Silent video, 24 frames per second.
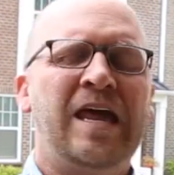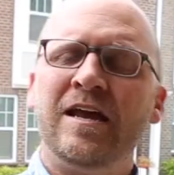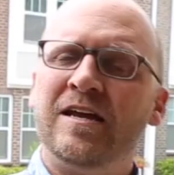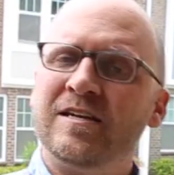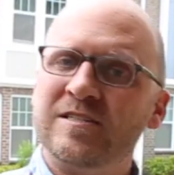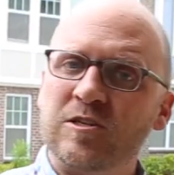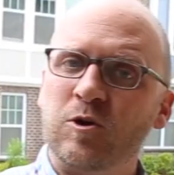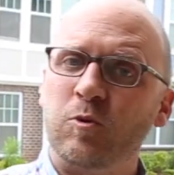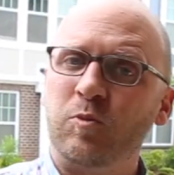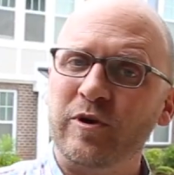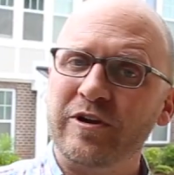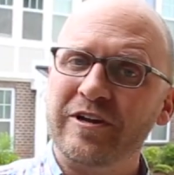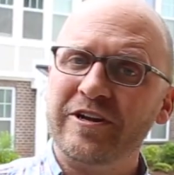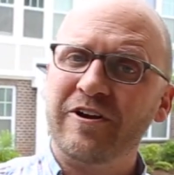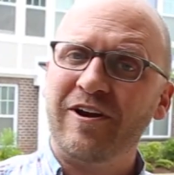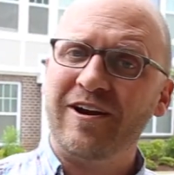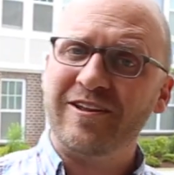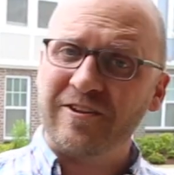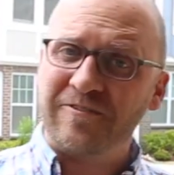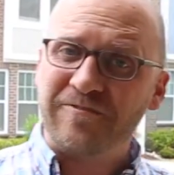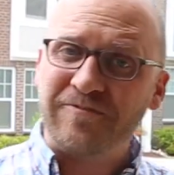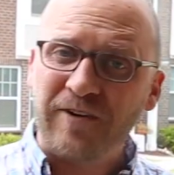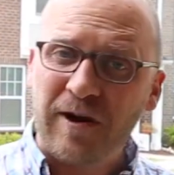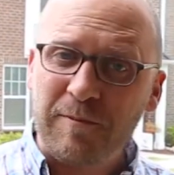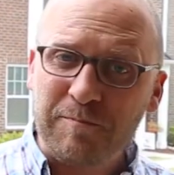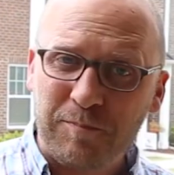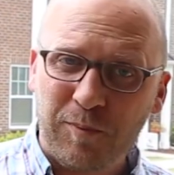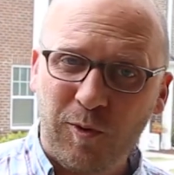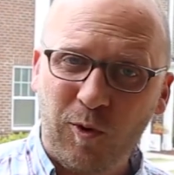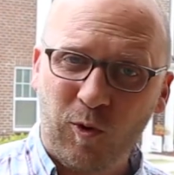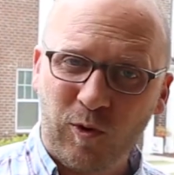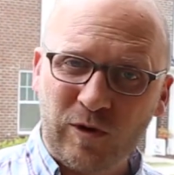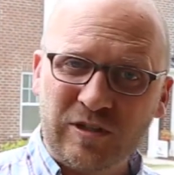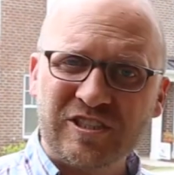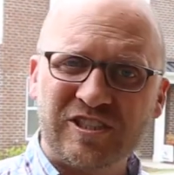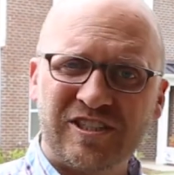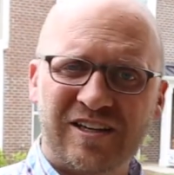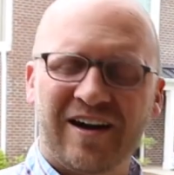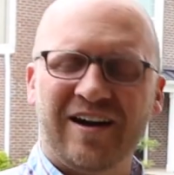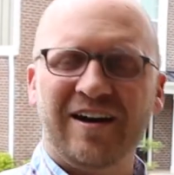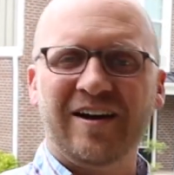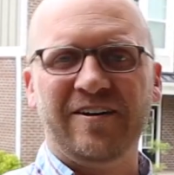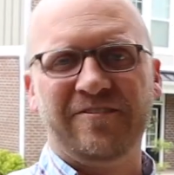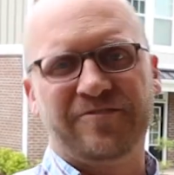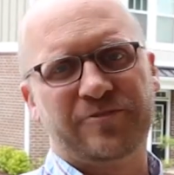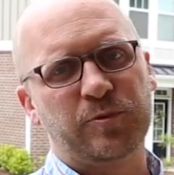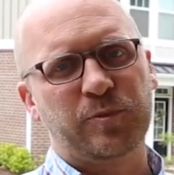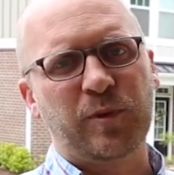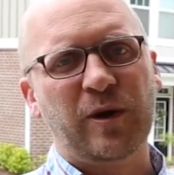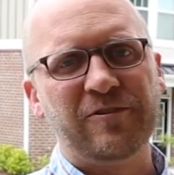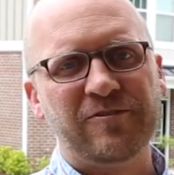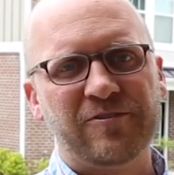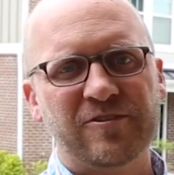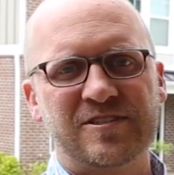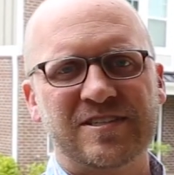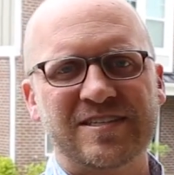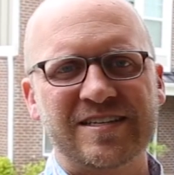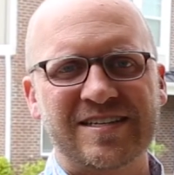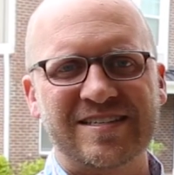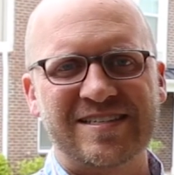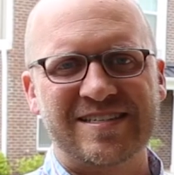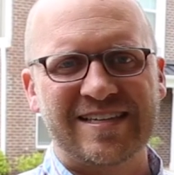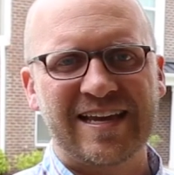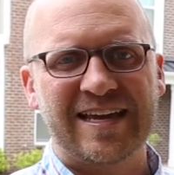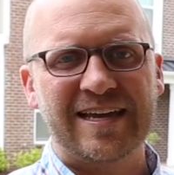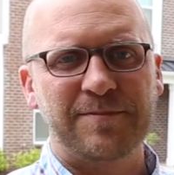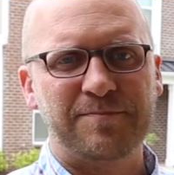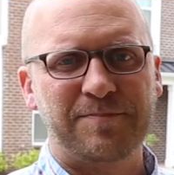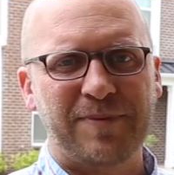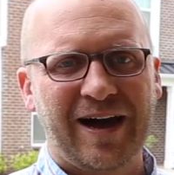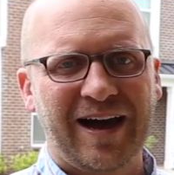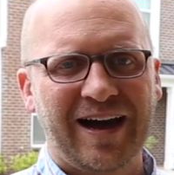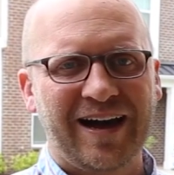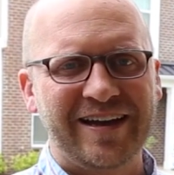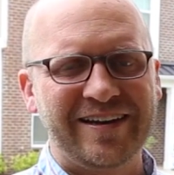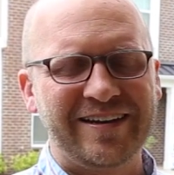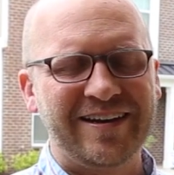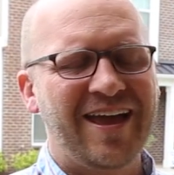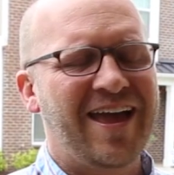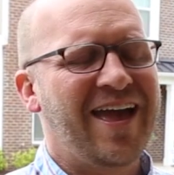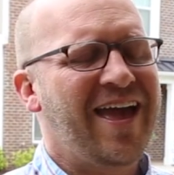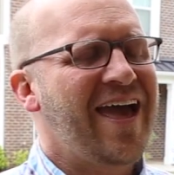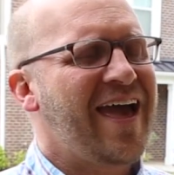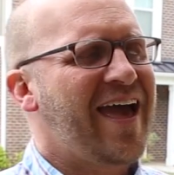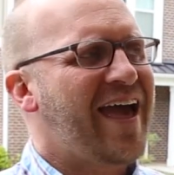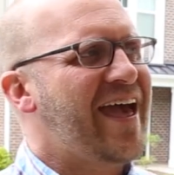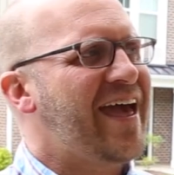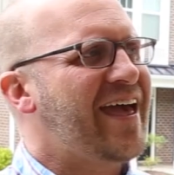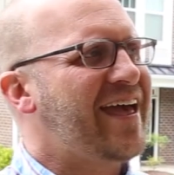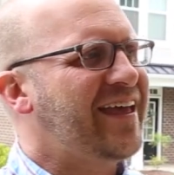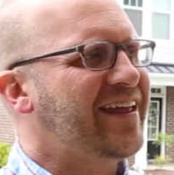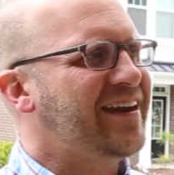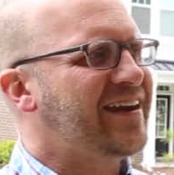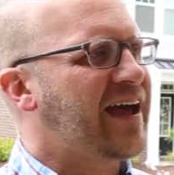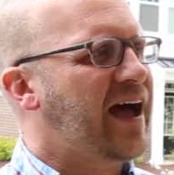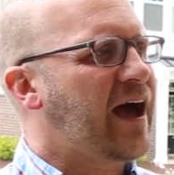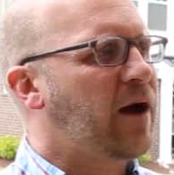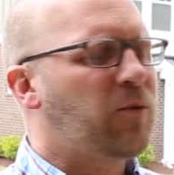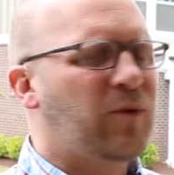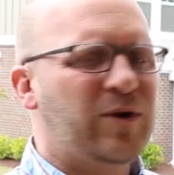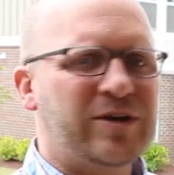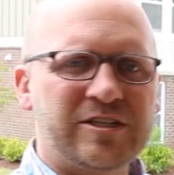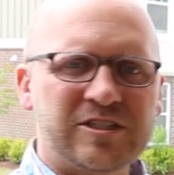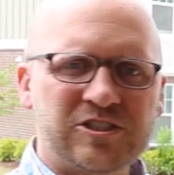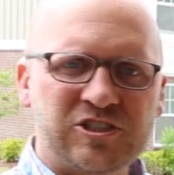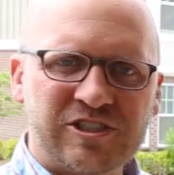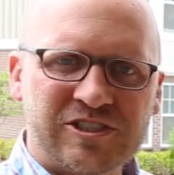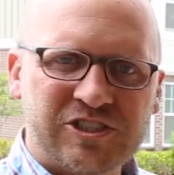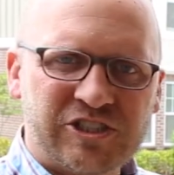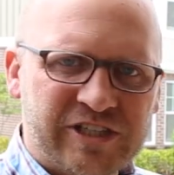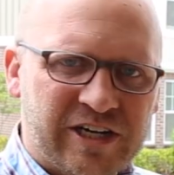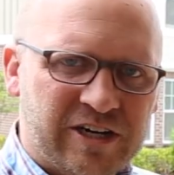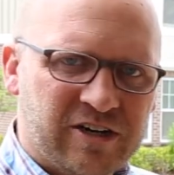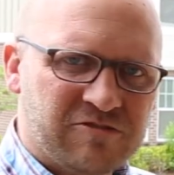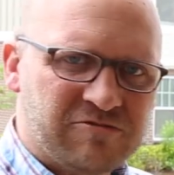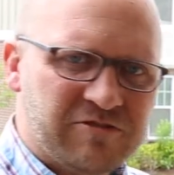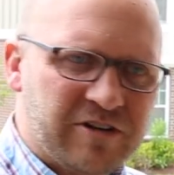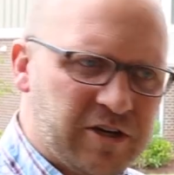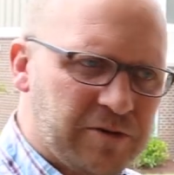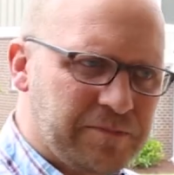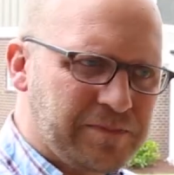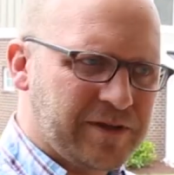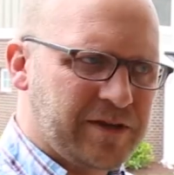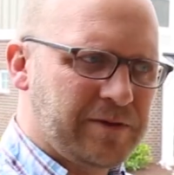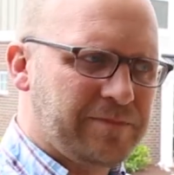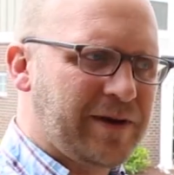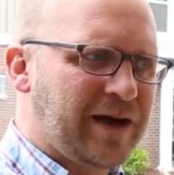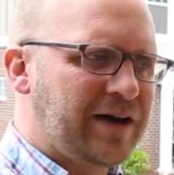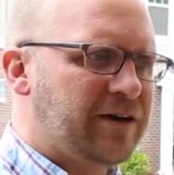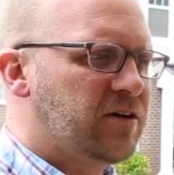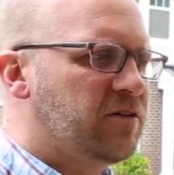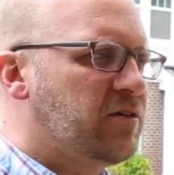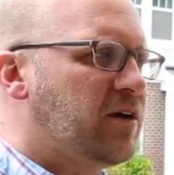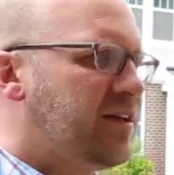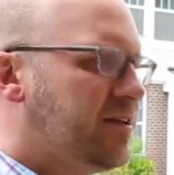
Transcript: So we're here on the front porch of 1206 Sandpine, and I wanted to just share a little bit about